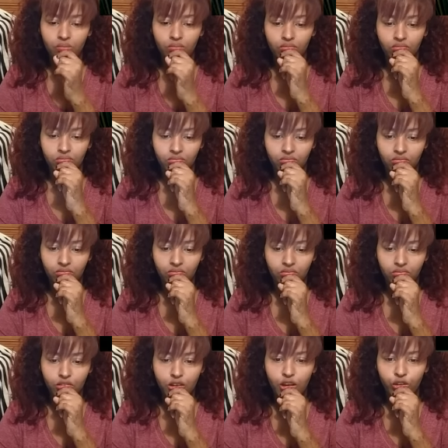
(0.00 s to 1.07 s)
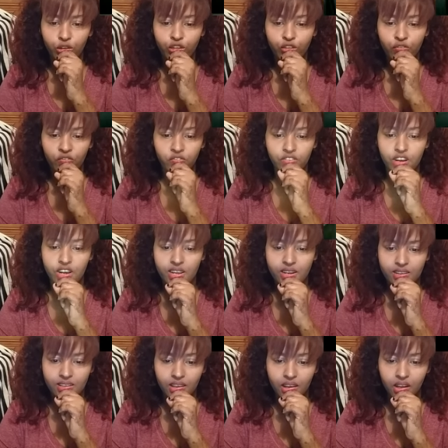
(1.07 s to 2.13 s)
Mm. He looks fine
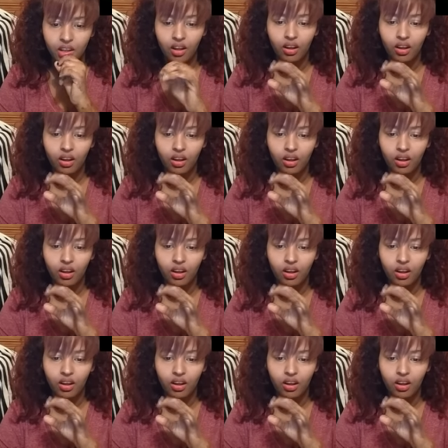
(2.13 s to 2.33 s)
as hell.